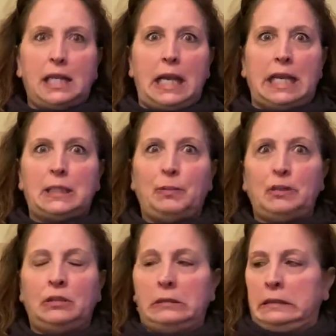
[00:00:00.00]
of the
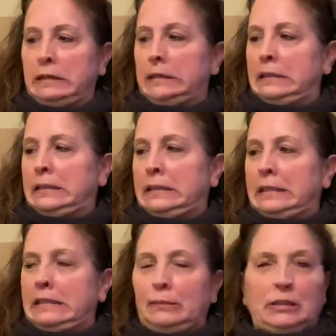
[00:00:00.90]
hospital. It
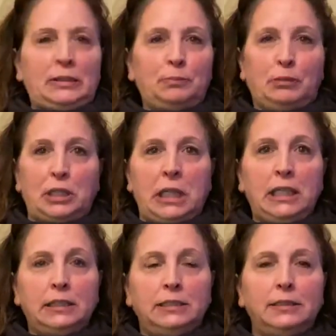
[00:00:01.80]
wasn't pretty.
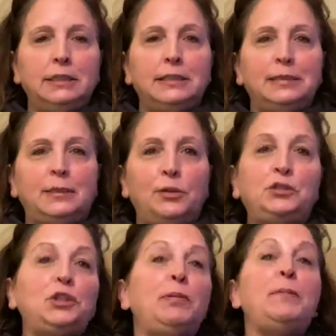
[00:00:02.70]
So it
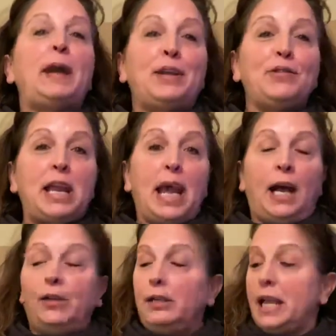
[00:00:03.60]
should be better
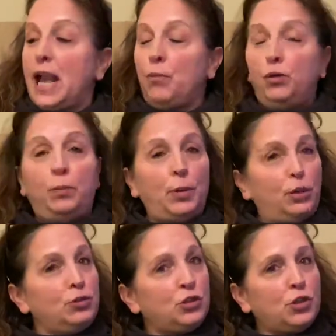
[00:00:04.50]
now and we'll
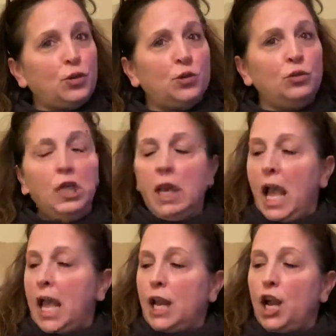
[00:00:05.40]
post soon.
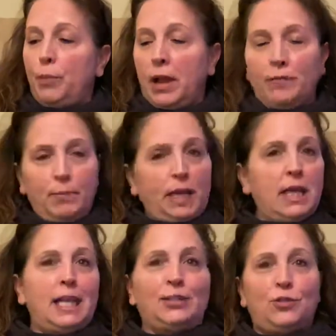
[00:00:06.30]
And I hope
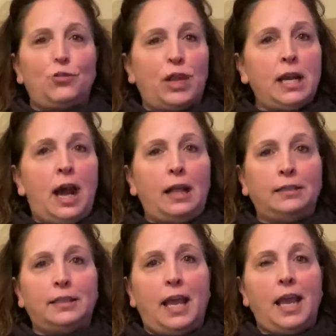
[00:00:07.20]
everybody has a great
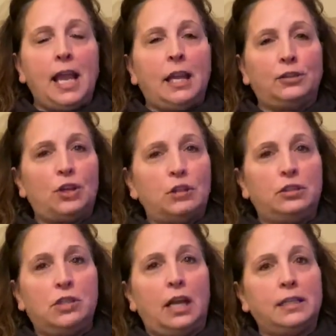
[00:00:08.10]
holiday and I'll talk
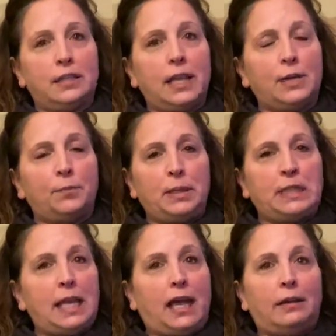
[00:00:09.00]
to you guys later.
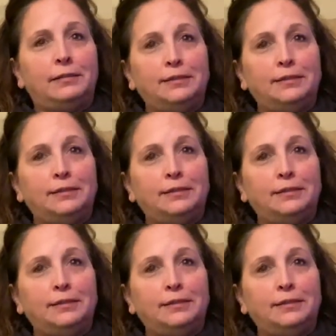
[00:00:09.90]
Peace out.